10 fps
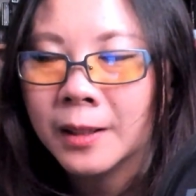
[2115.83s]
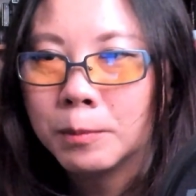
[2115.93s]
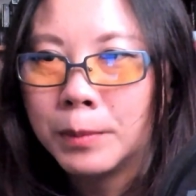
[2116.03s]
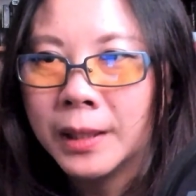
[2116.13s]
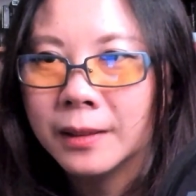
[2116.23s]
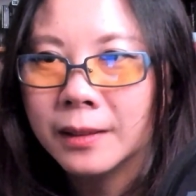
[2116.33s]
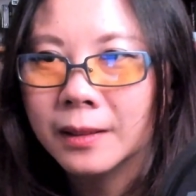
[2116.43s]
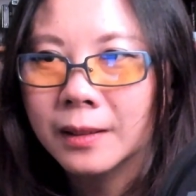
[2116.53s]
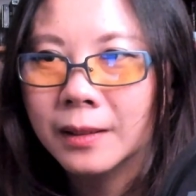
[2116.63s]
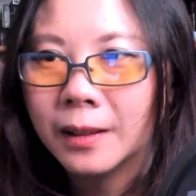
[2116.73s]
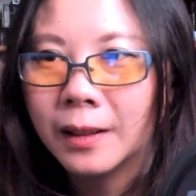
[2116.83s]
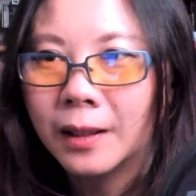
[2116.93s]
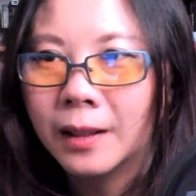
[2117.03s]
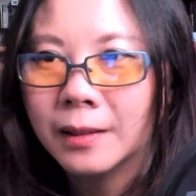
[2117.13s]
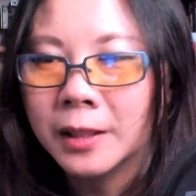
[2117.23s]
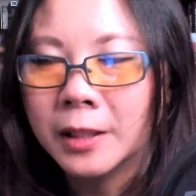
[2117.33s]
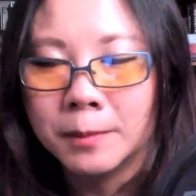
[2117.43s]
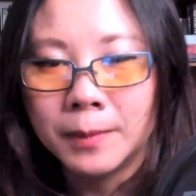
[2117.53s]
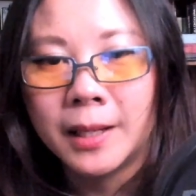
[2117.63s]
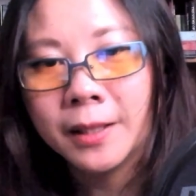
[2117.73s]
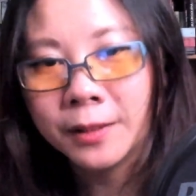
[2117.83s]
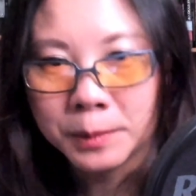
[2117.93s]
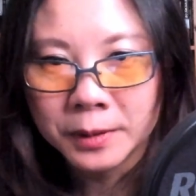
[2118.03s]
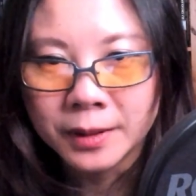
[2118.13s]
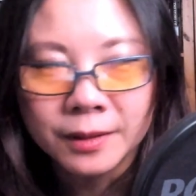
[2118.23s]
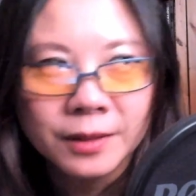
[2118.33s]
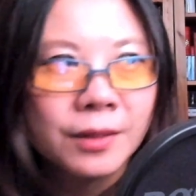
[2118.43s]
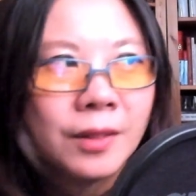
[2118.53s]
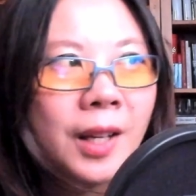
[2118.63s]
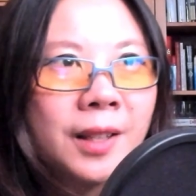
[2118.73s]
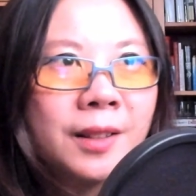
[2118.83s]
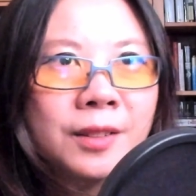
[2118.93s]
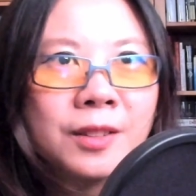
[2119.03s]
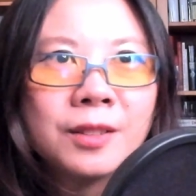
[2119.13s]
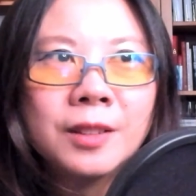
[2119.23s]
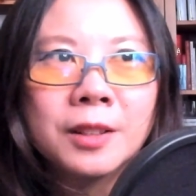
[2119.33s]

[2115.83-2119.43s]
But in my experience, and